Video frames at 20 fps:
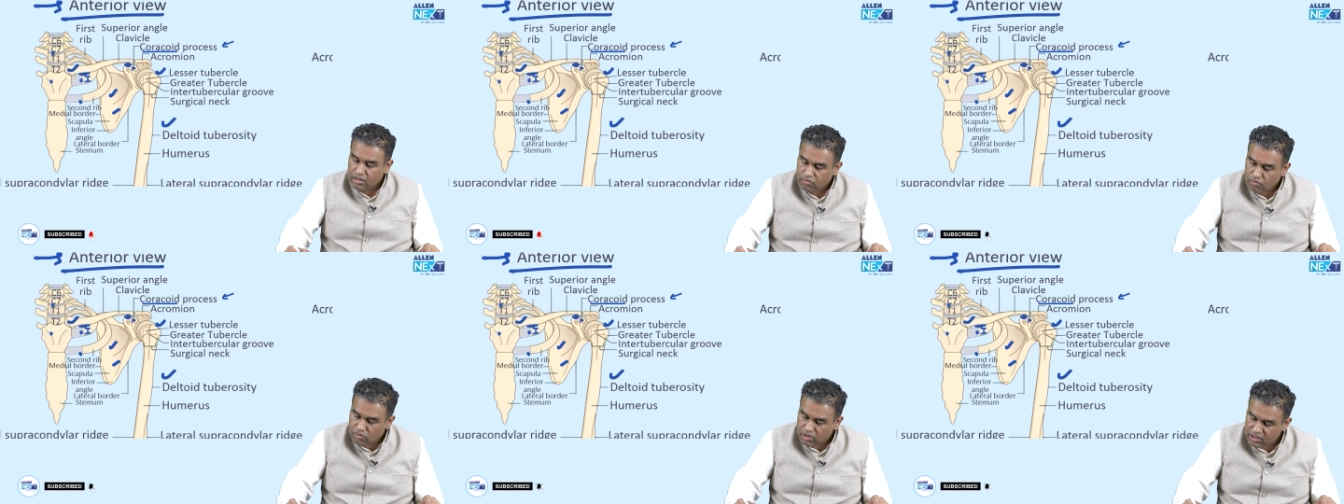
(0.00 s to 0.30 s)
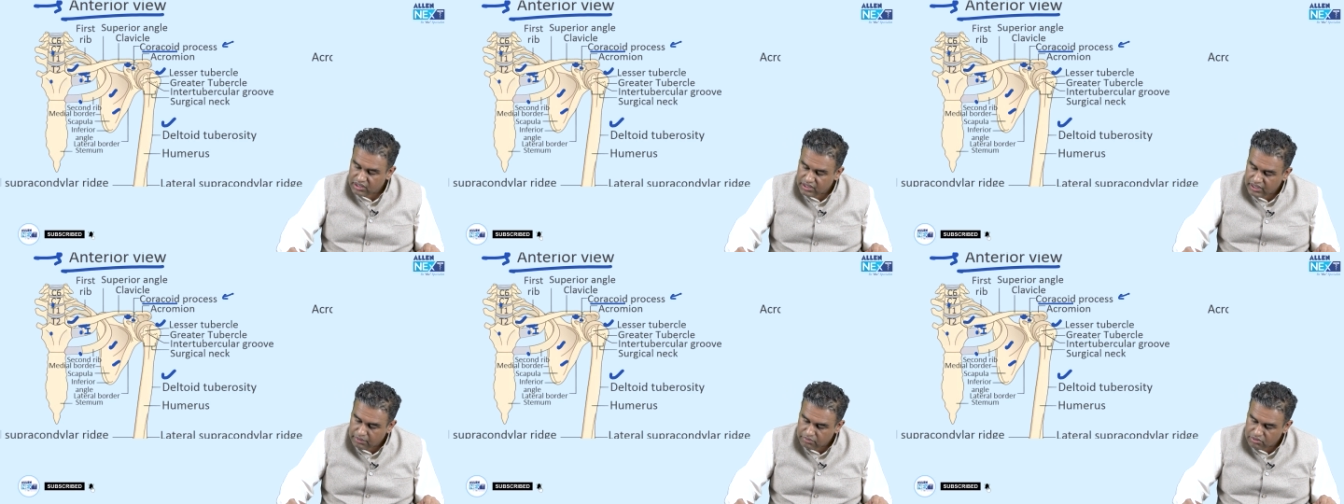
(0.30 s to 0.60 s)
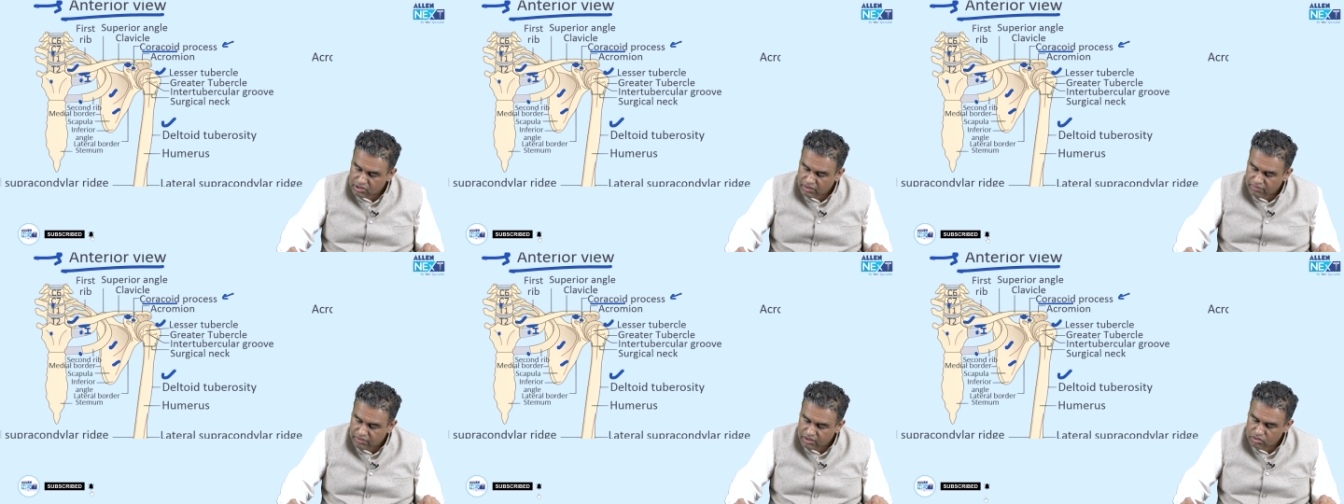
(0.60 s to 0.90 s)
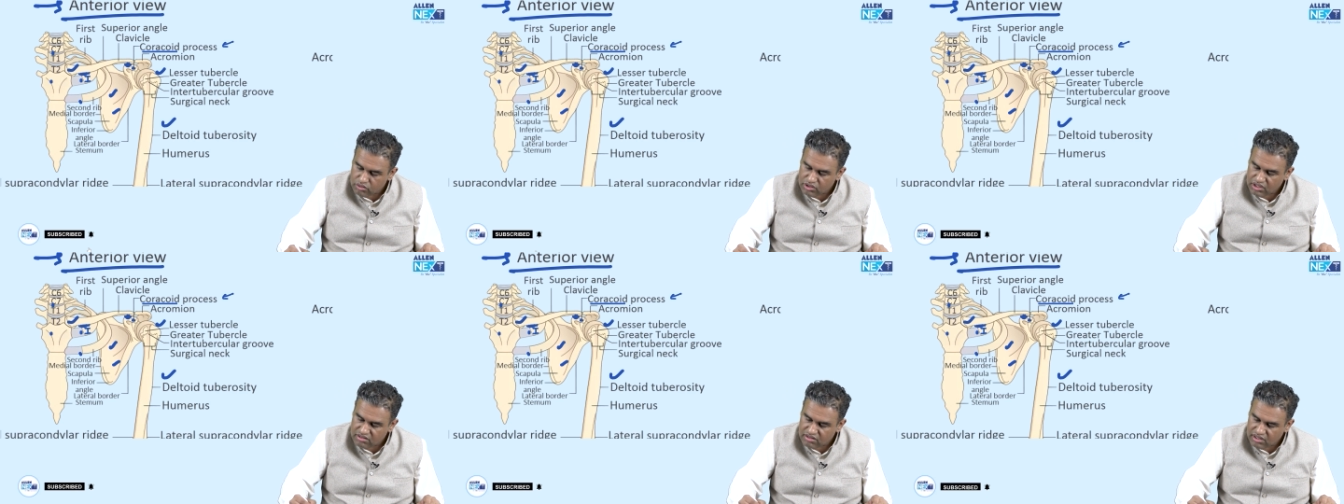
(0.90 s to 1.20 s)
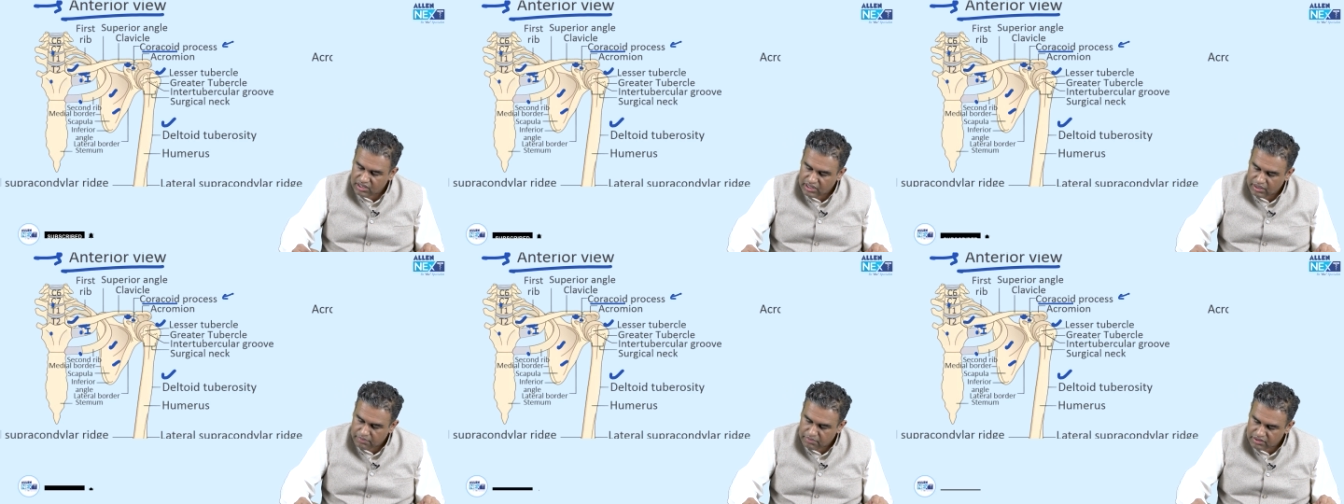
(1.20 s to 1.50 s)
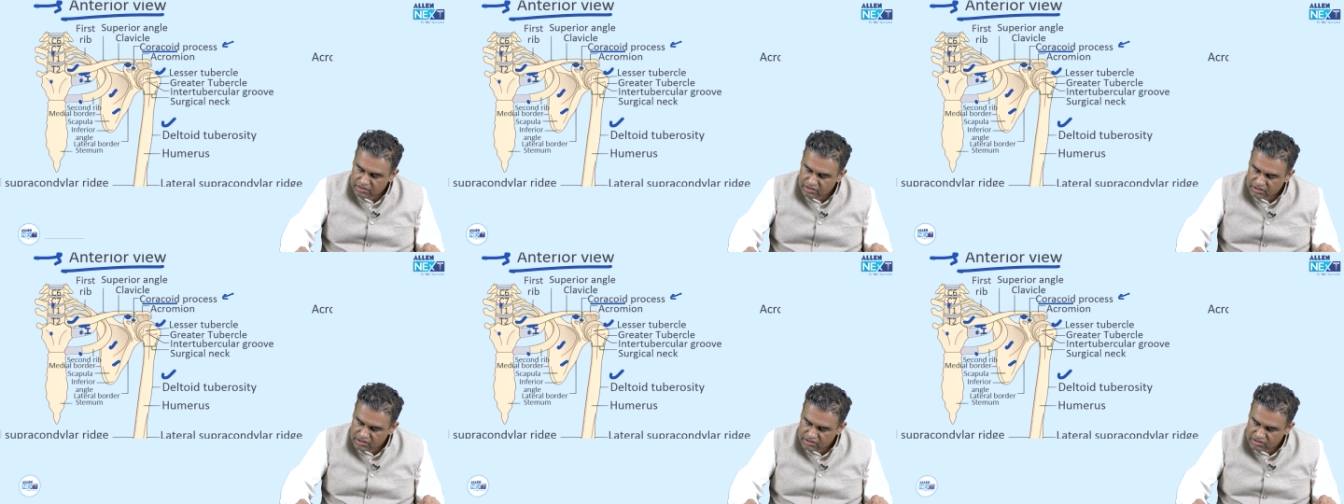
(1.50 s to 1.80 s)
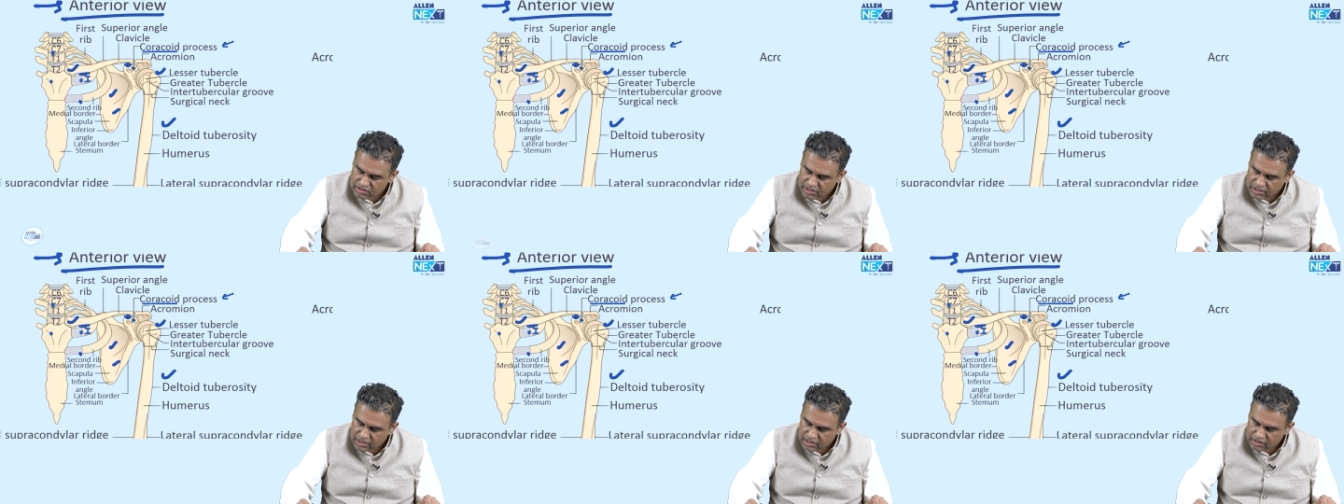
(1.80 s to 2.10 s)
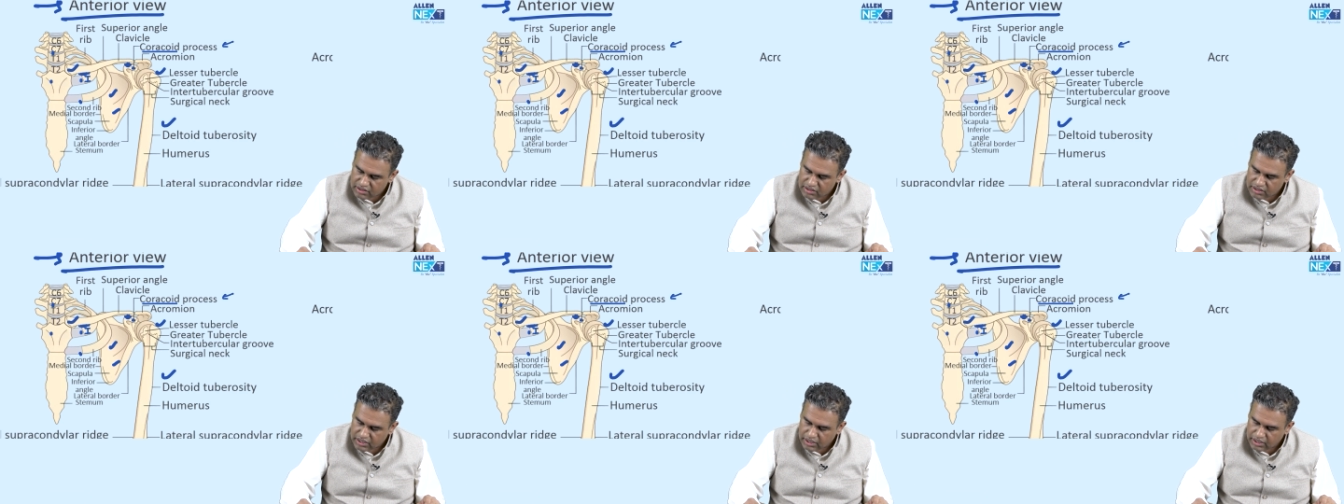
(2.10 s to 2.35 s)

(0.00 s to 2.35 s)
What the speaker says: What are the names given to these ligaments? Understand,